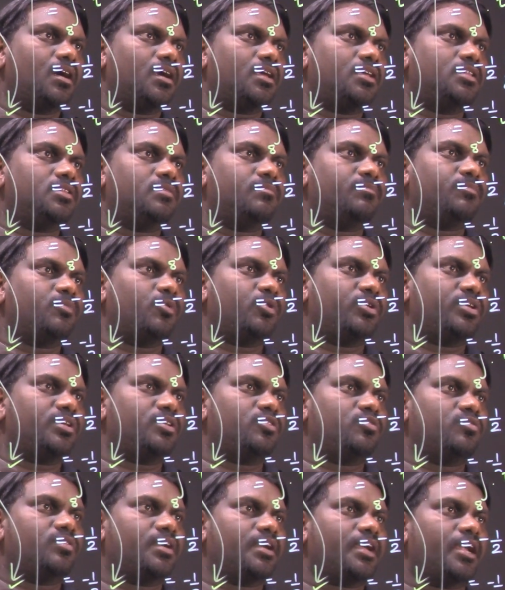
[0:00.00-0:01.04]
idum poi, you
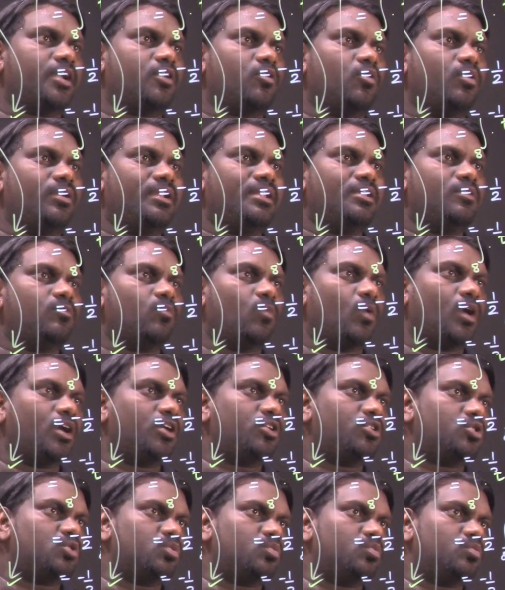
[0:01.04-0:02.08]
get only 1
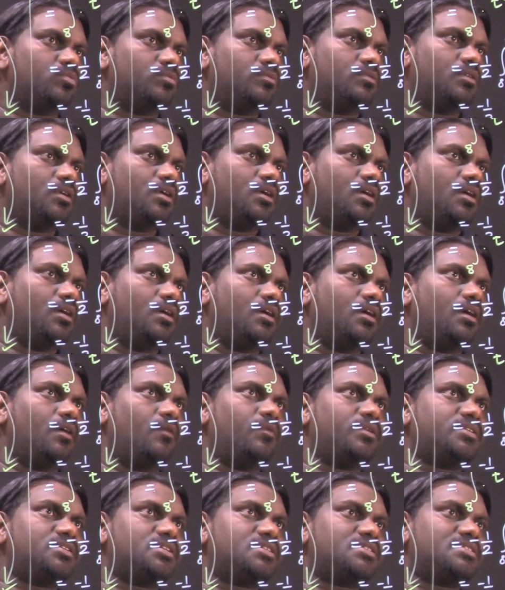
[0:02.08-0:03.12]
2,
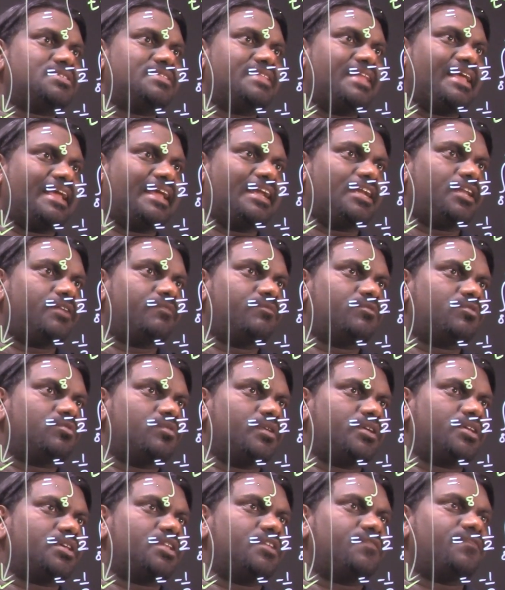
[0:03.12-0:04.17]
which is negative 2
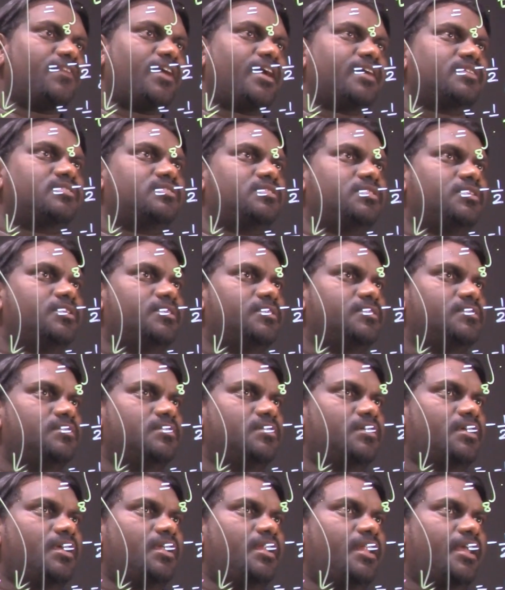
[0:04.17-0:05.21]
in fact.
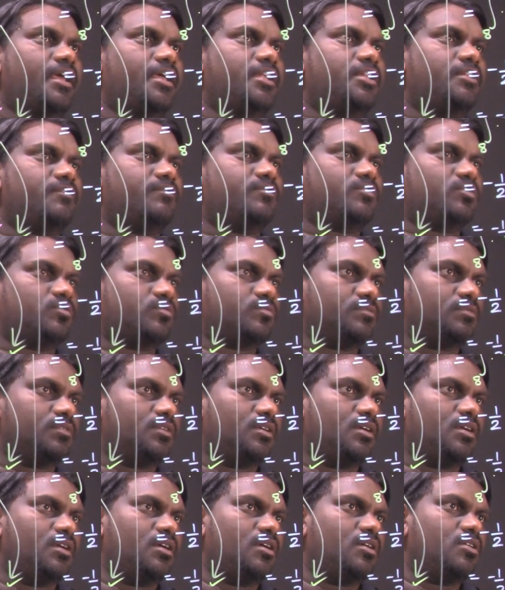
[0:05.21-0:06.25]
Okay, negative 2.
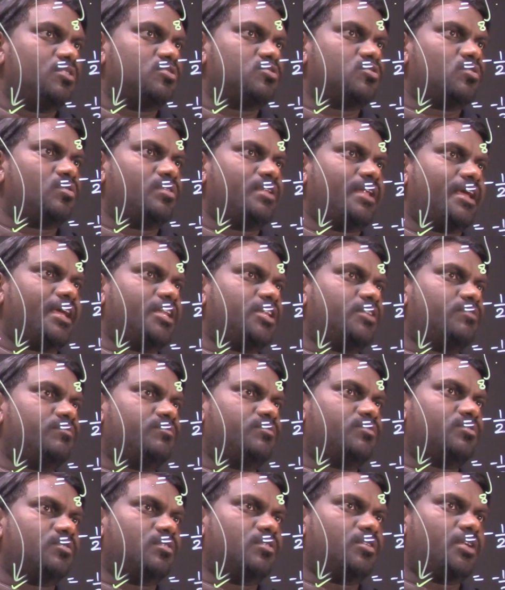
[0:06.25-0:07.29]
So
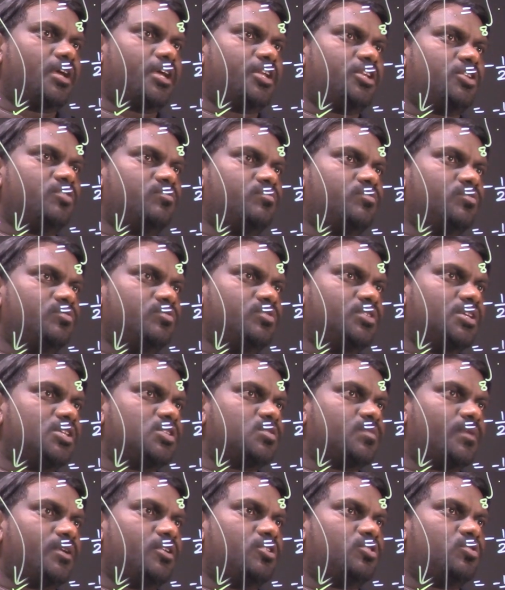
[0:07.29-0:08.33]
negative 2, this
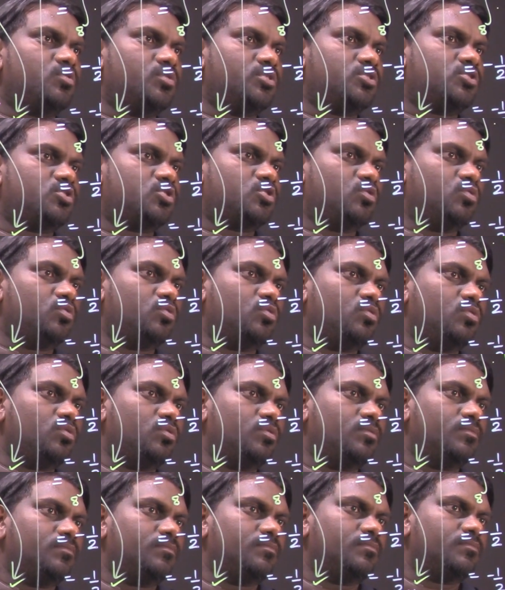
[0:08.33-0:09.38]
one 2 is 2
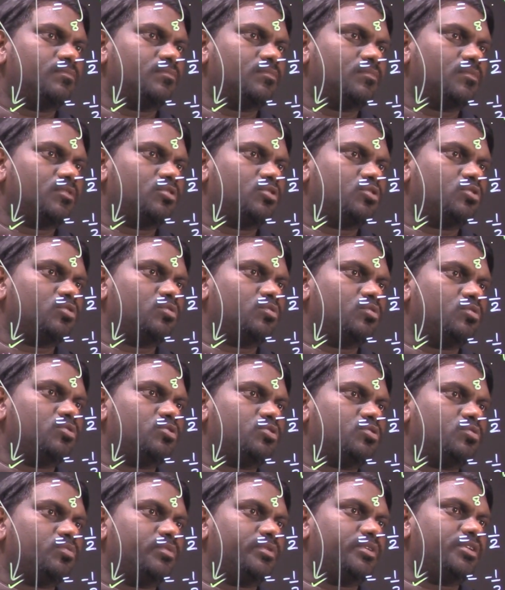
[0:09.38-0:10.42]

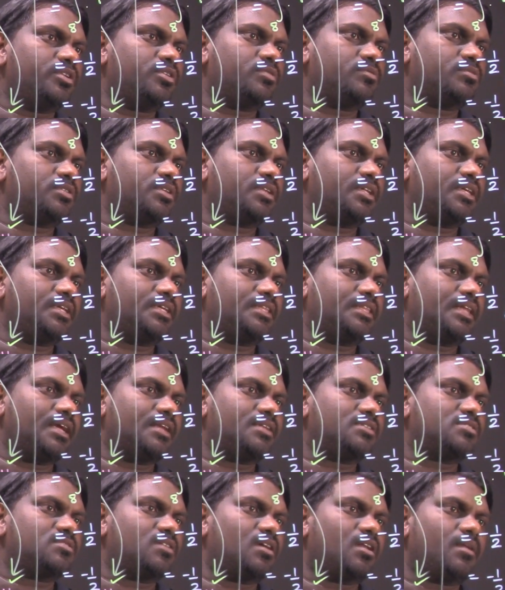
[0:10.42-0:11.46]
into 3, that is
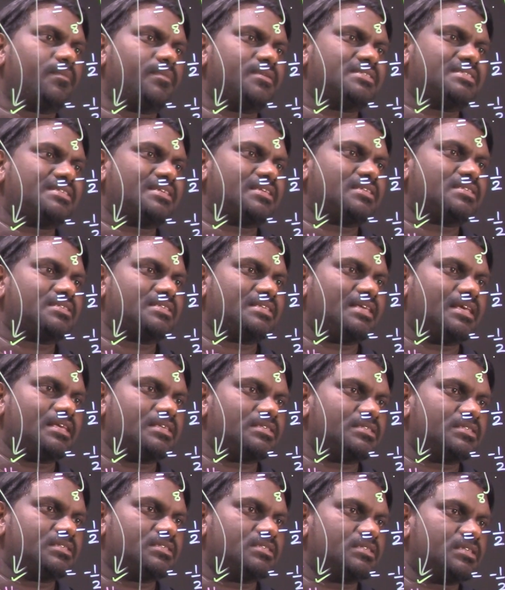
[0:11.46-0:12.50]
gonna be 6. Yes,
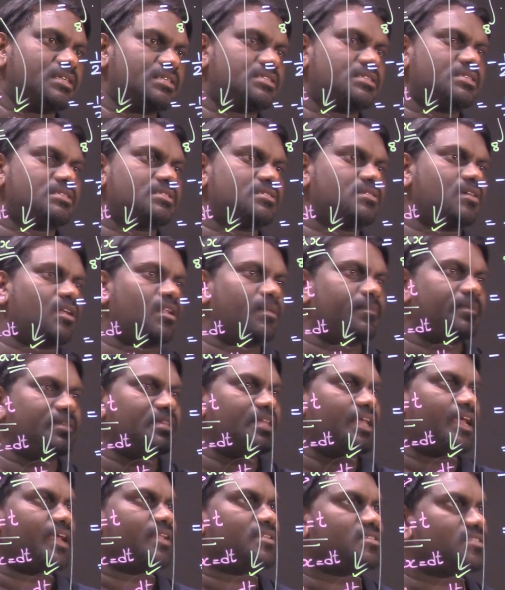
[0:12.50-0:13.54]
6 is gonna be the
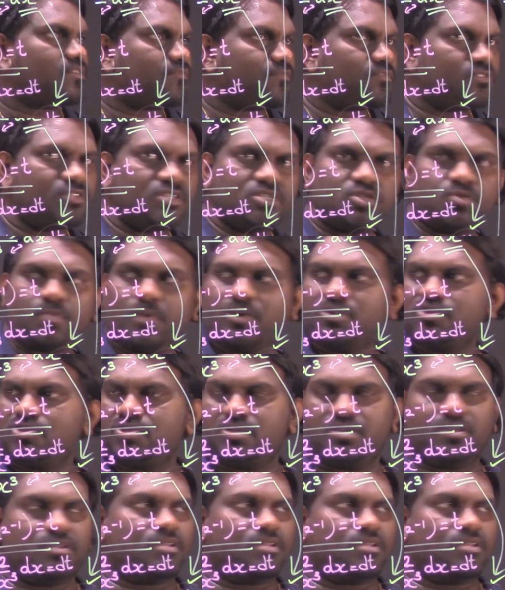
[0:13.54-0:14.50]
answer for this question,